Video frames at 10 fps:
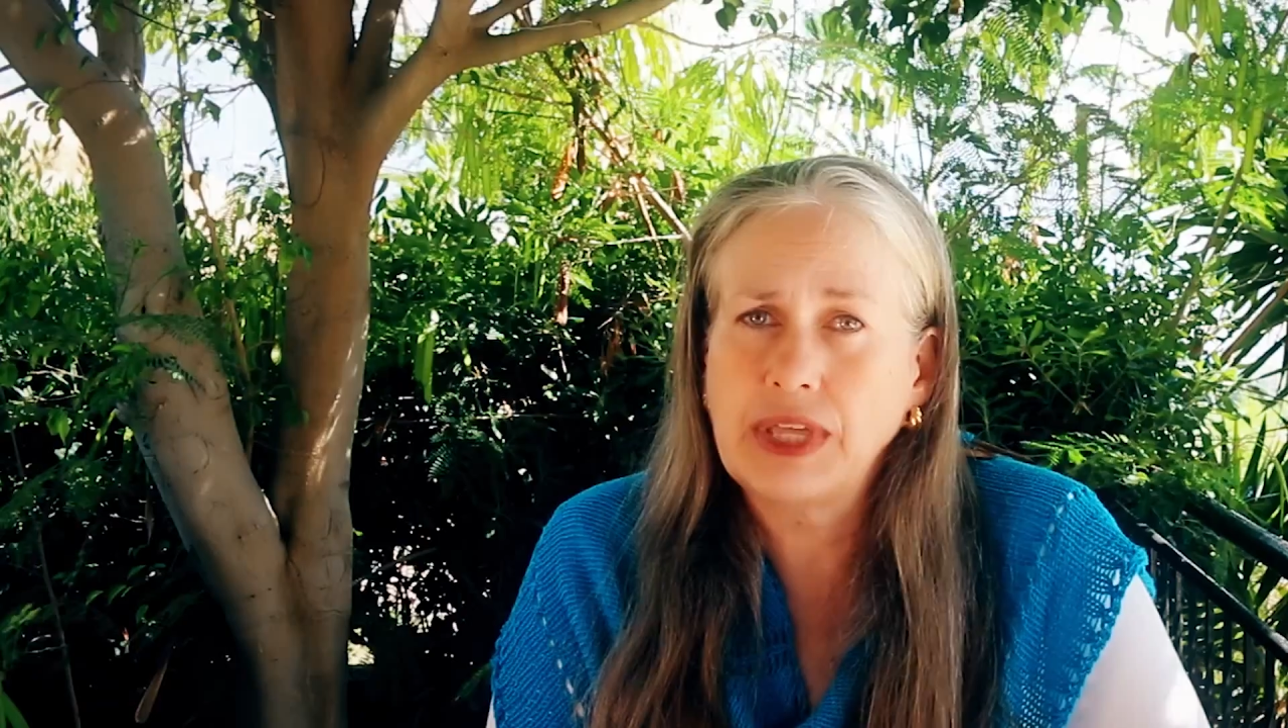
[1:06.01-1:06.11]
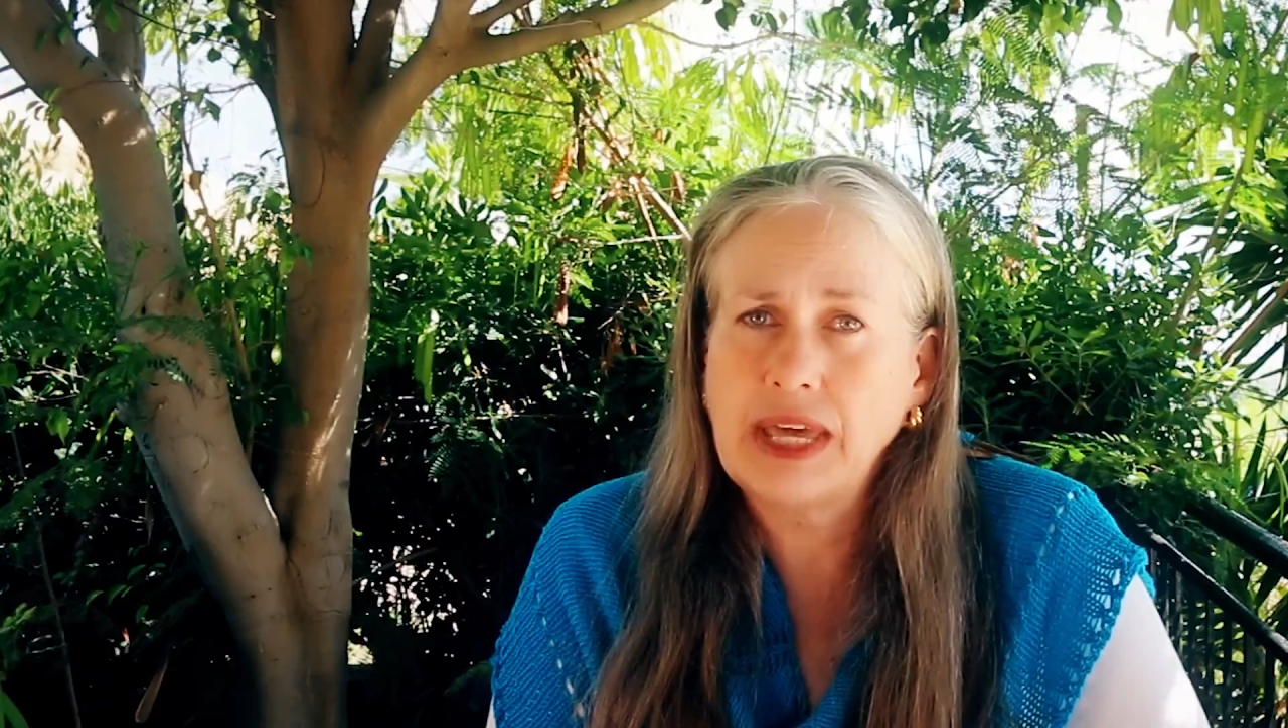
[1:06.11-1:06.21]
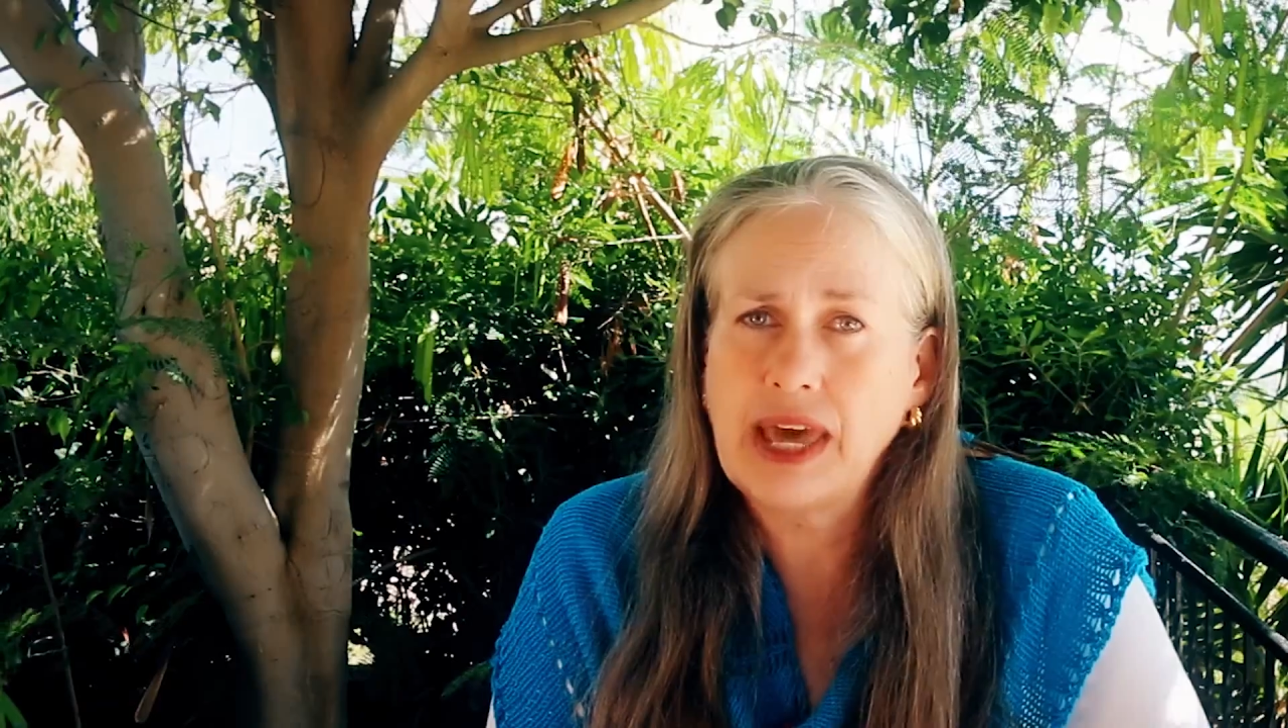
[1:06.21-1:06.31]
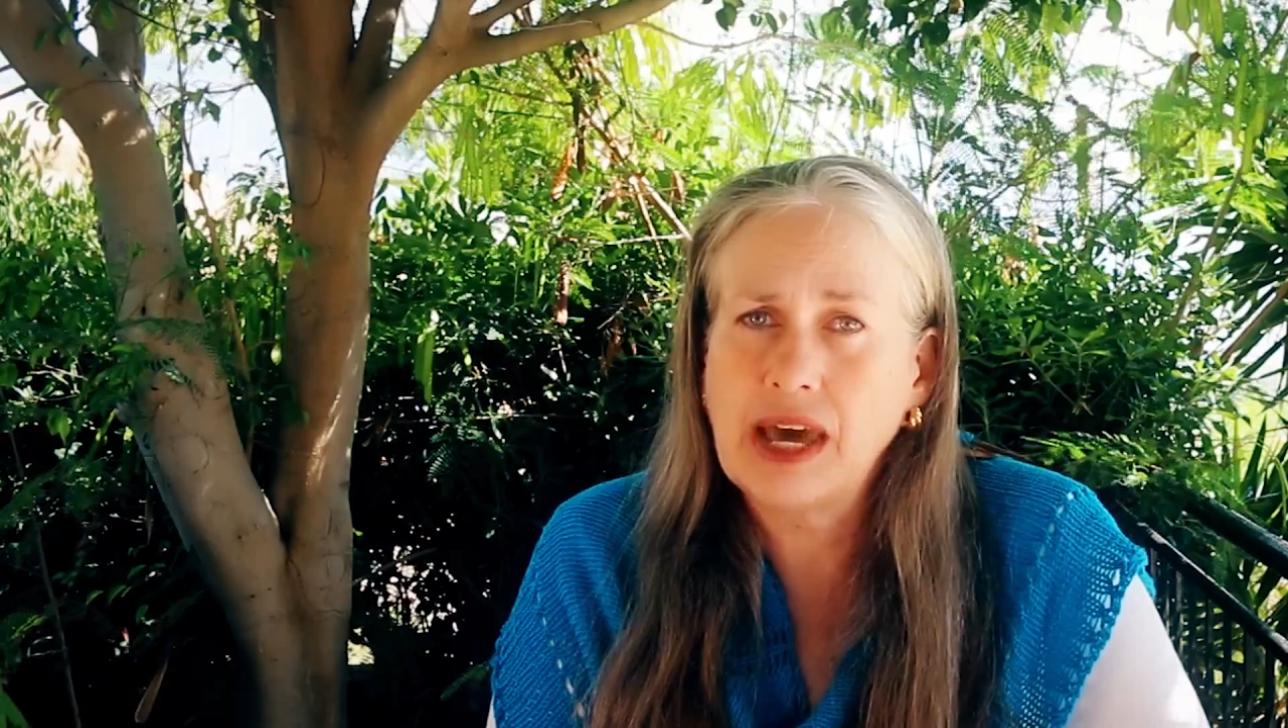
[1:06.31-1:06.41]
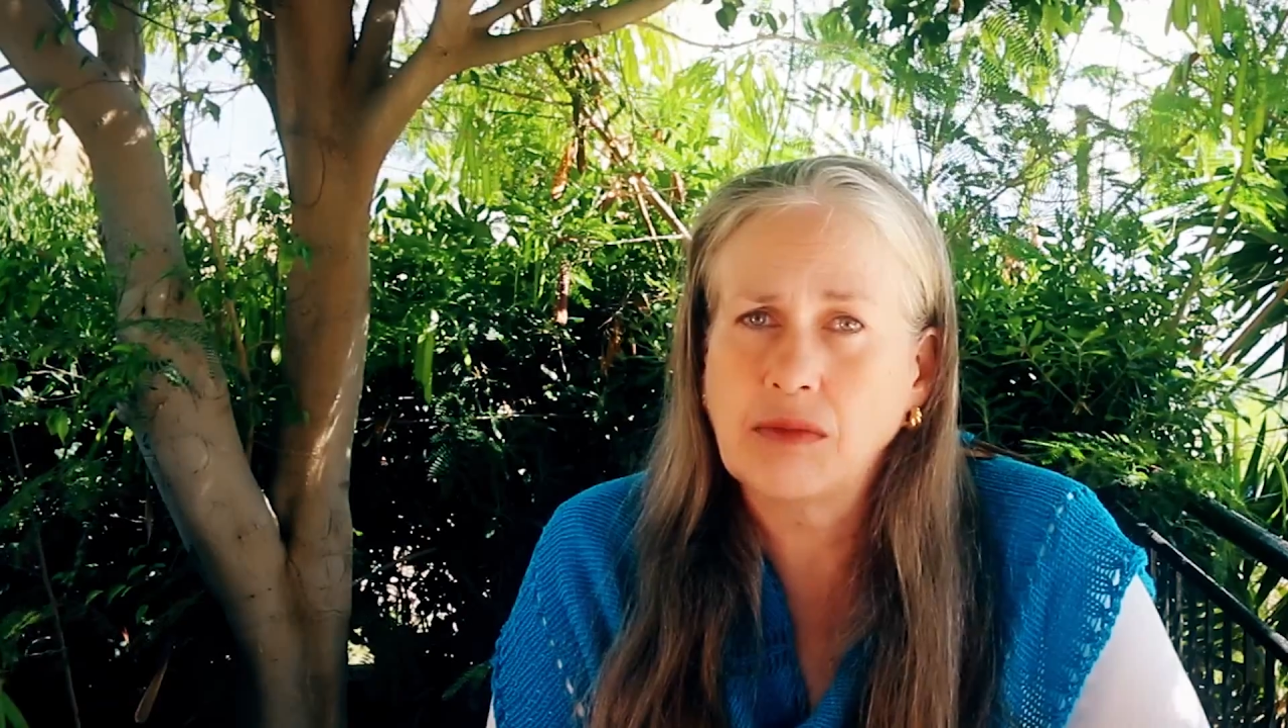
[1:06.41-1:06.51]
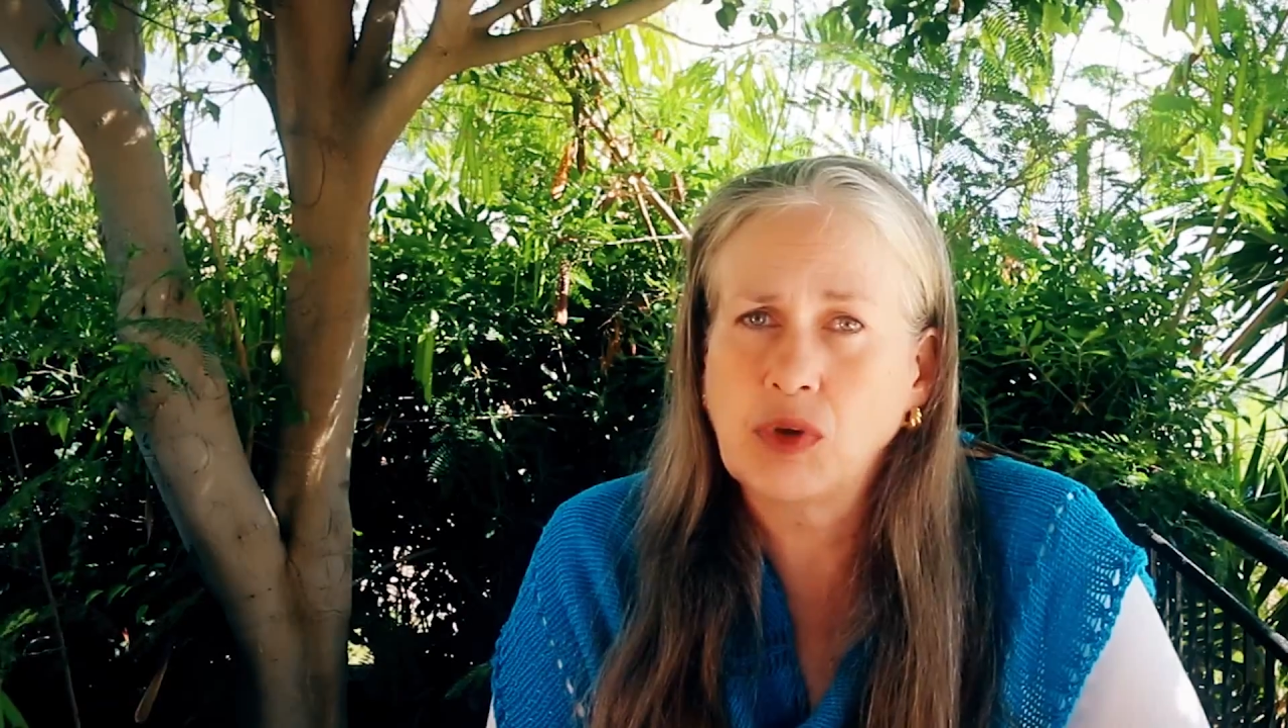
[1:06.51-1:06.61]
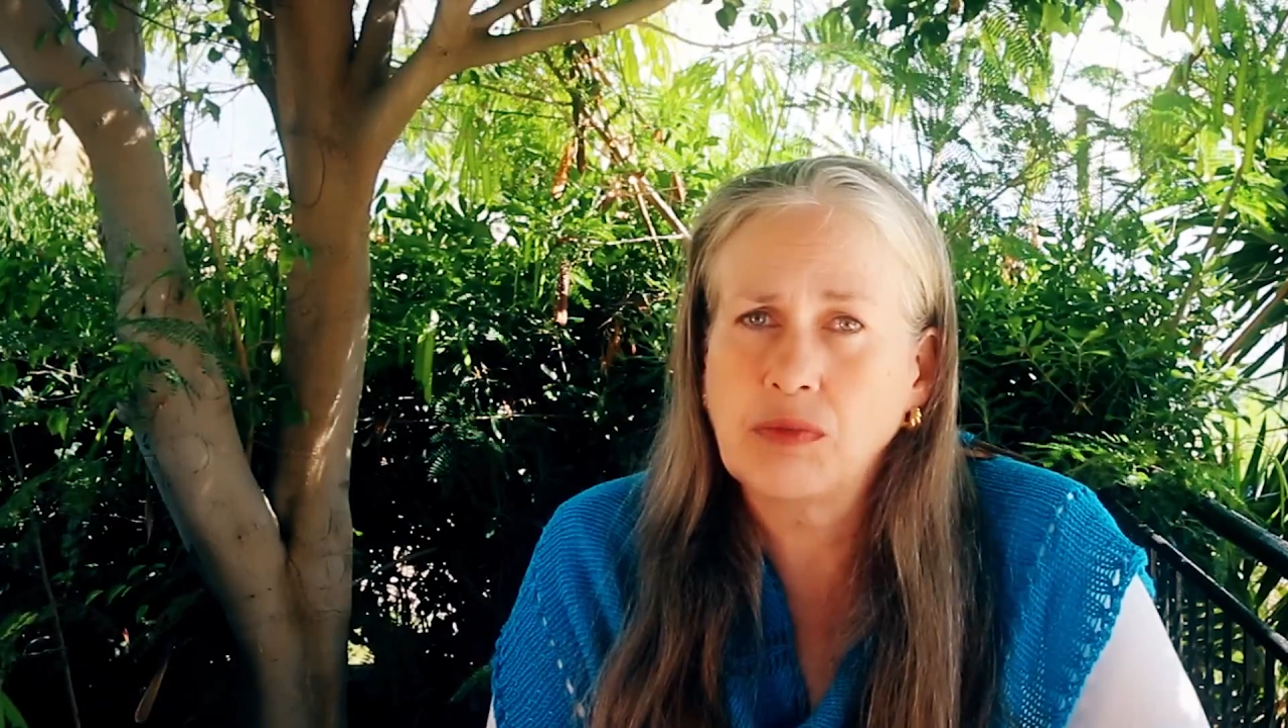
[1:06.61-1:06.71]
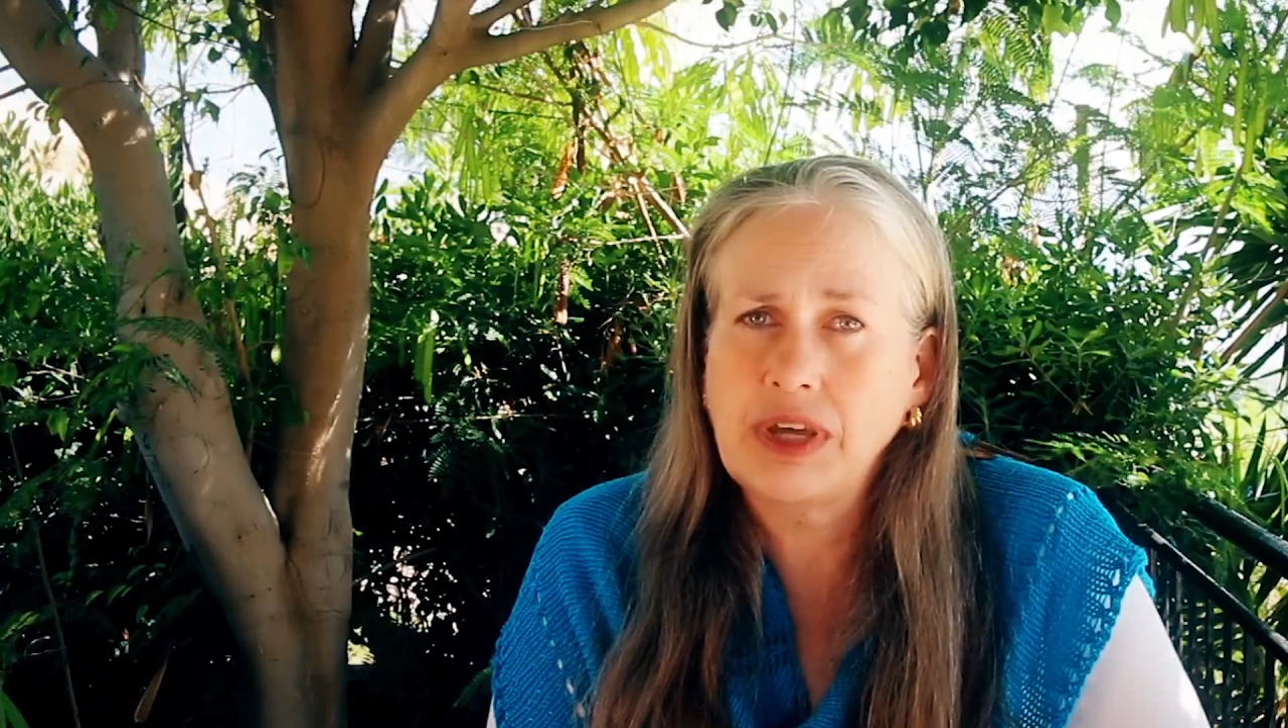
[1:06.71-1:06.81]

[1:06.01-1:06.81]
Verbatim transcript: the animal,